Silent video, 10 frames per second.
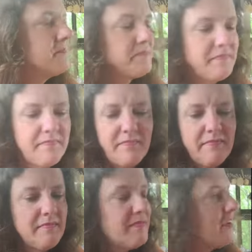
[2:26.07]

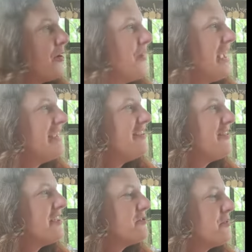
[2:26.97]
Okay, you
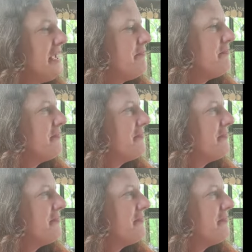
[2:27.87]
guys okay?